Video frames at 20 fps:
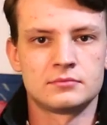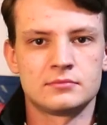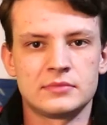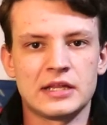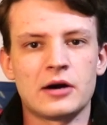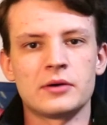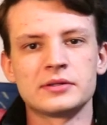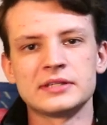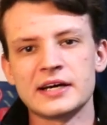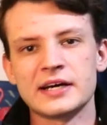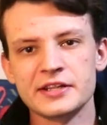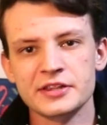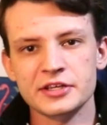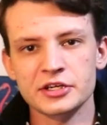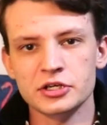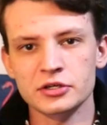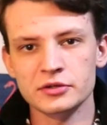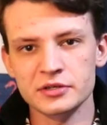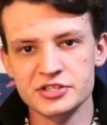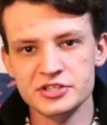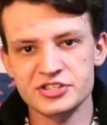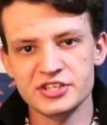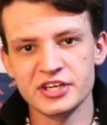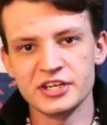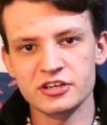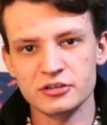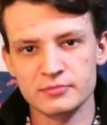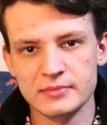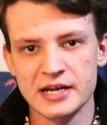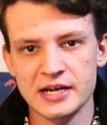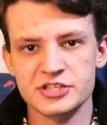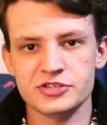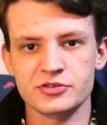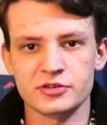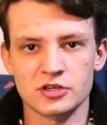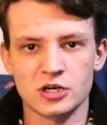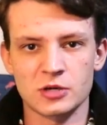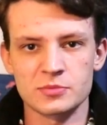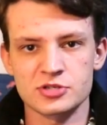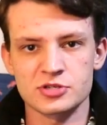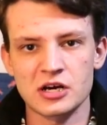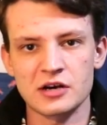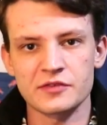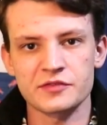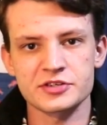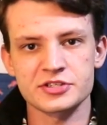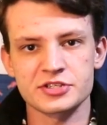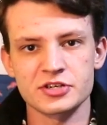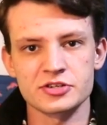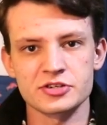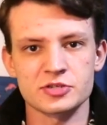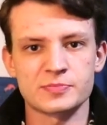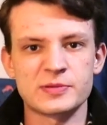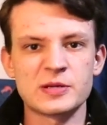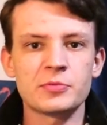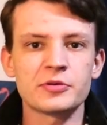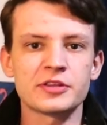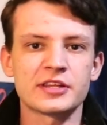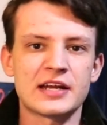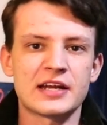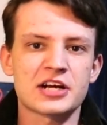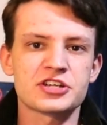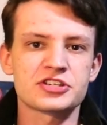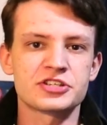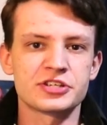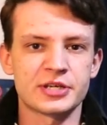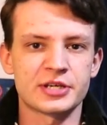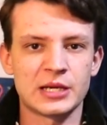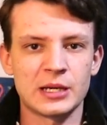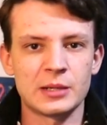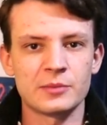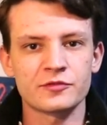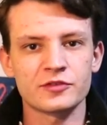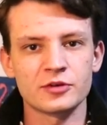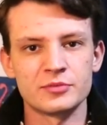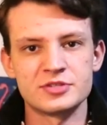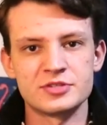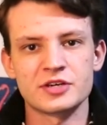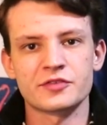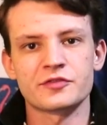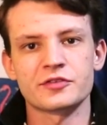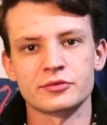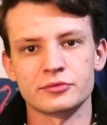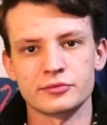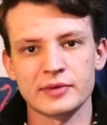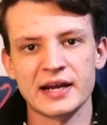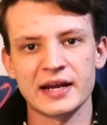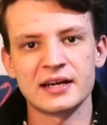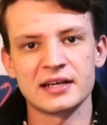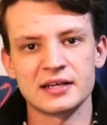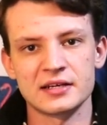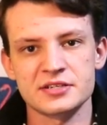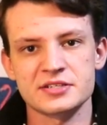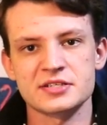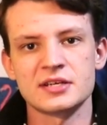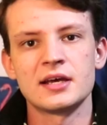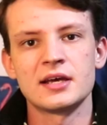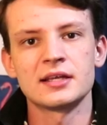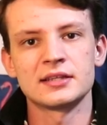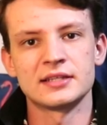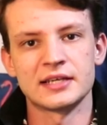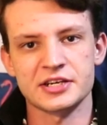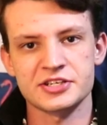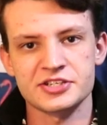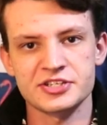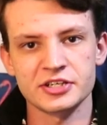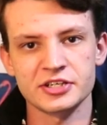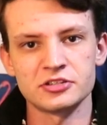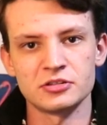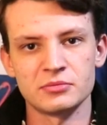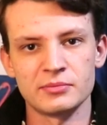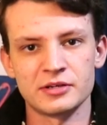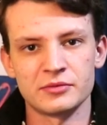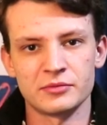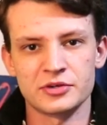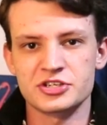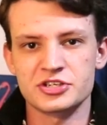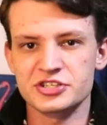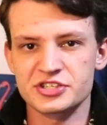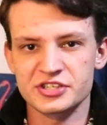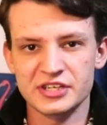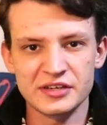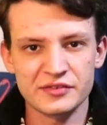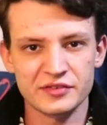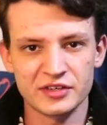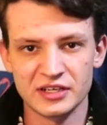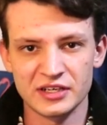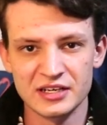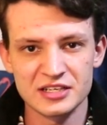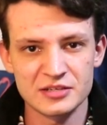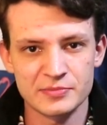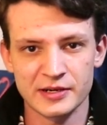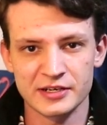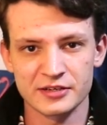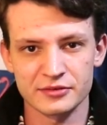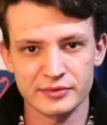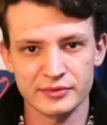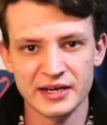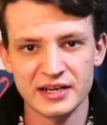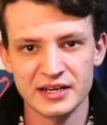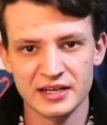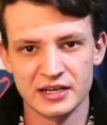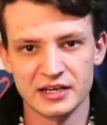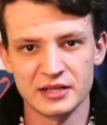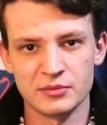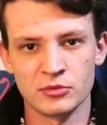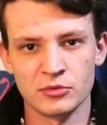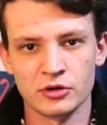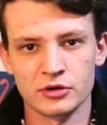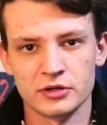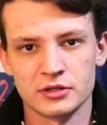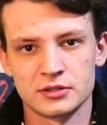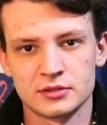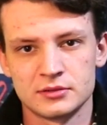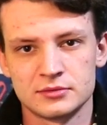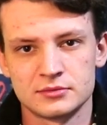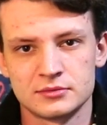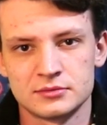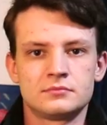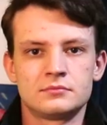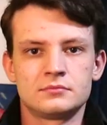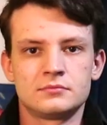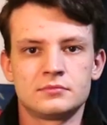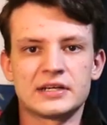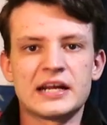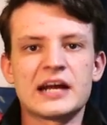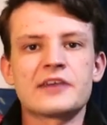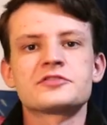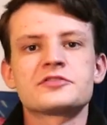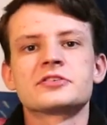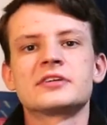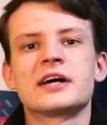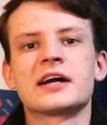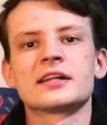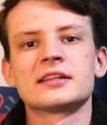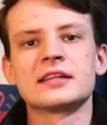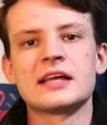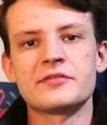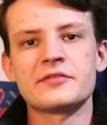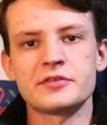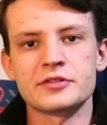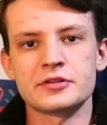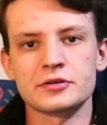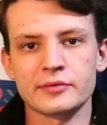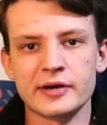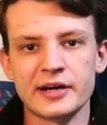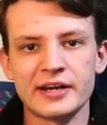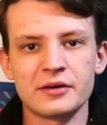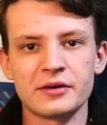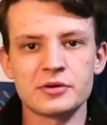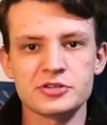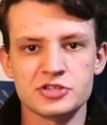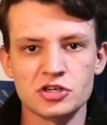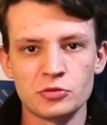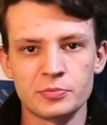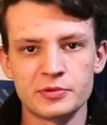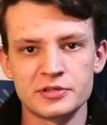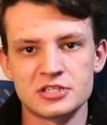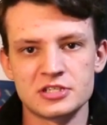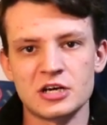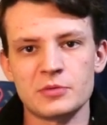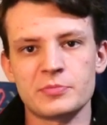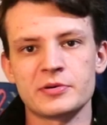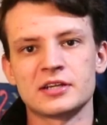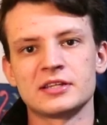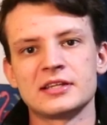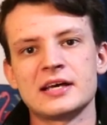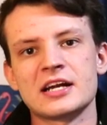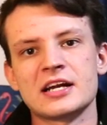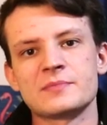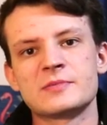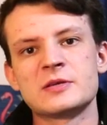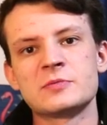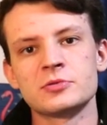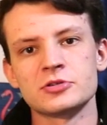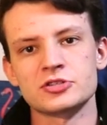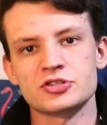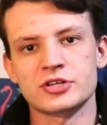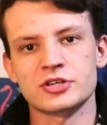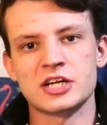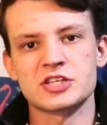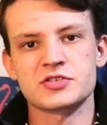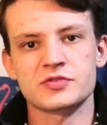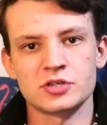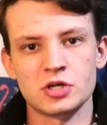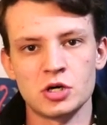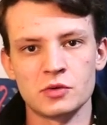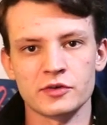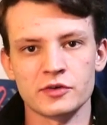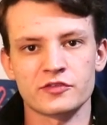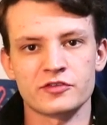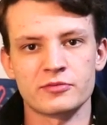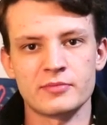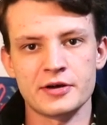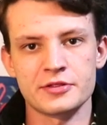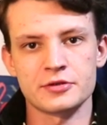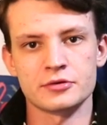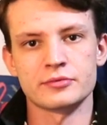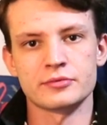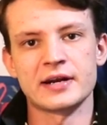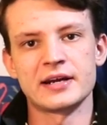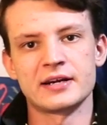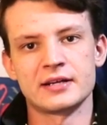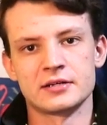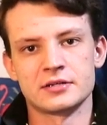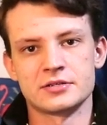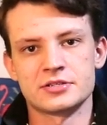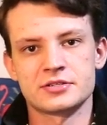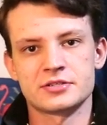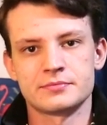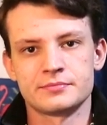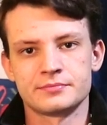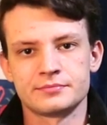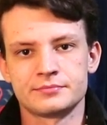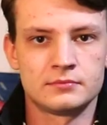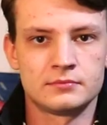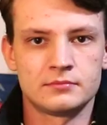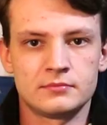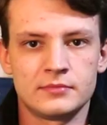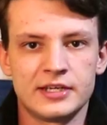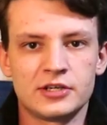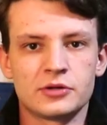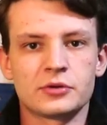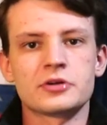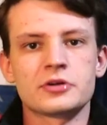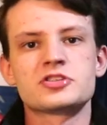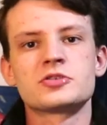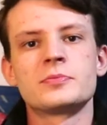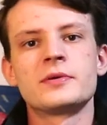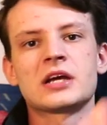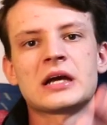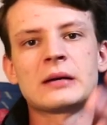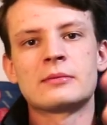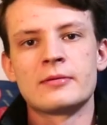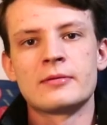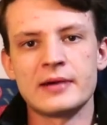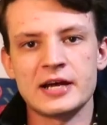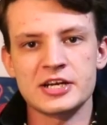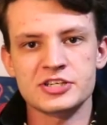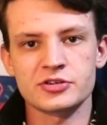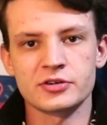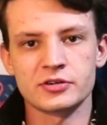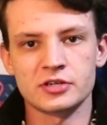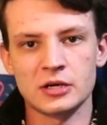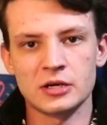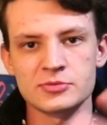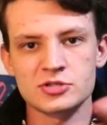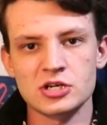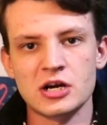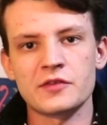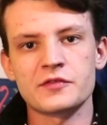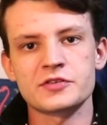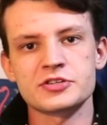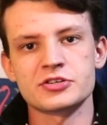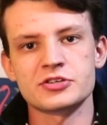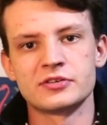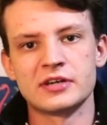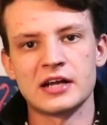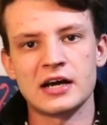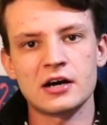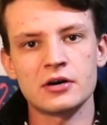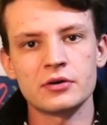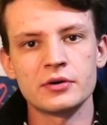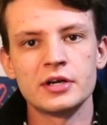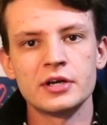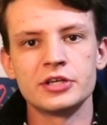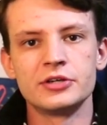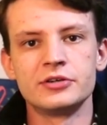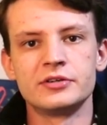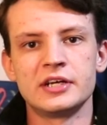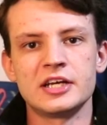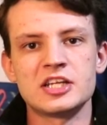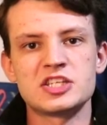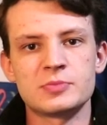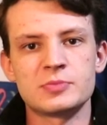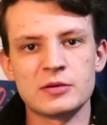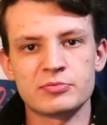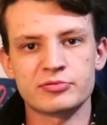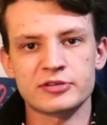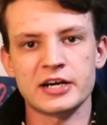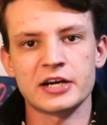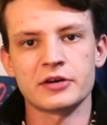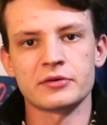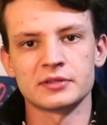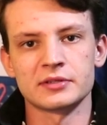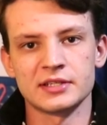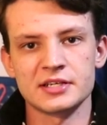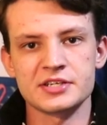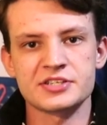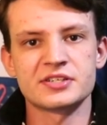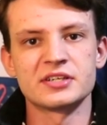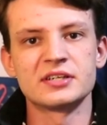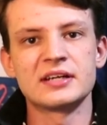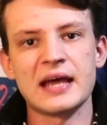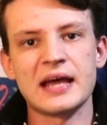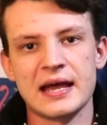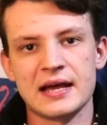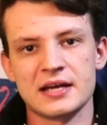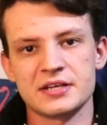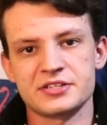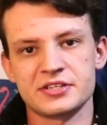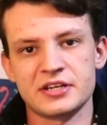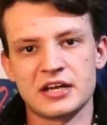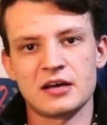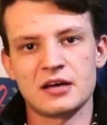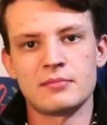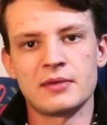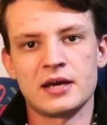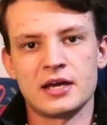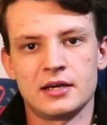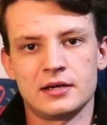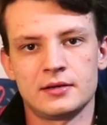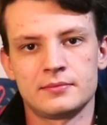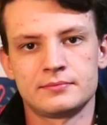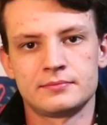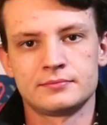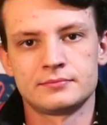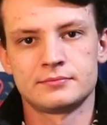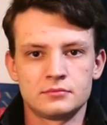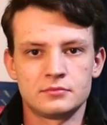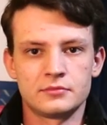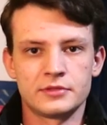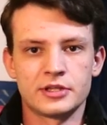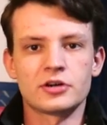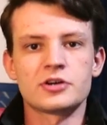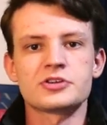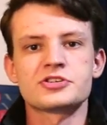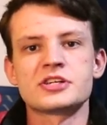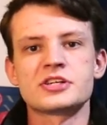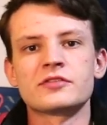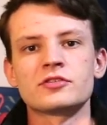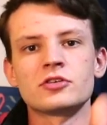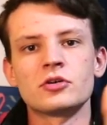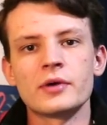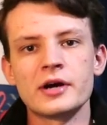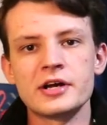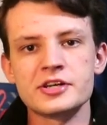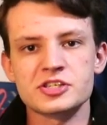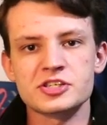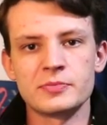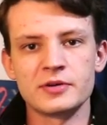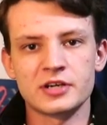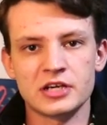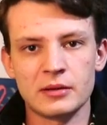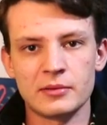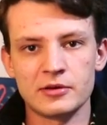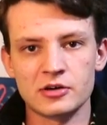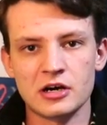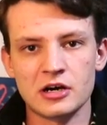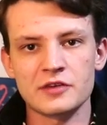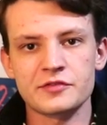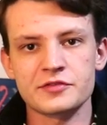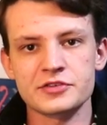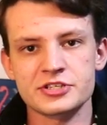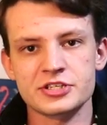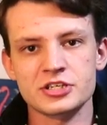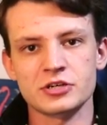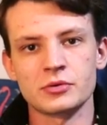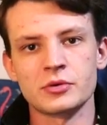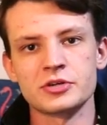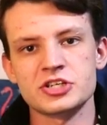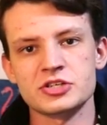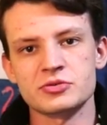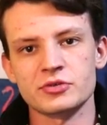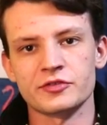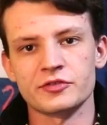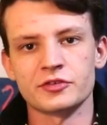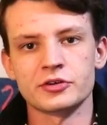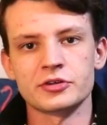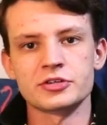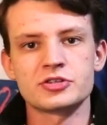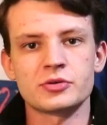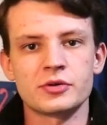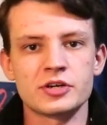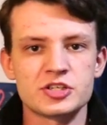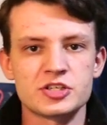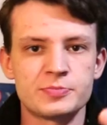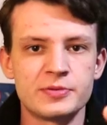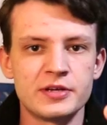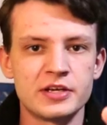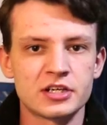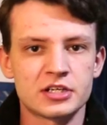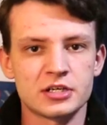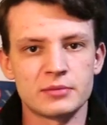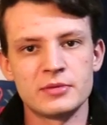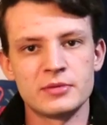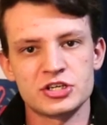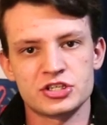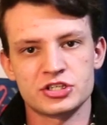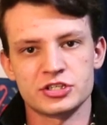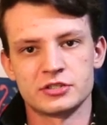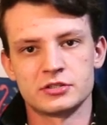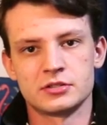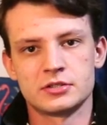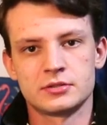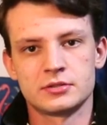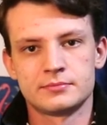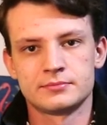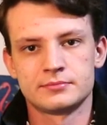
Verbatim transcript: Now, a lot of the current senior Master at Arms officers are people that actually came from different ratings, like Signalman, which isn't even an independent rating anymore. But after 9 11, the rating was opened up and a lot of people transferred over from other ratings. In order to become a Master at Arms officer now, you need to be prior enlisted as an MA. There are several ways to become an officer, which is referred to as being commissioned.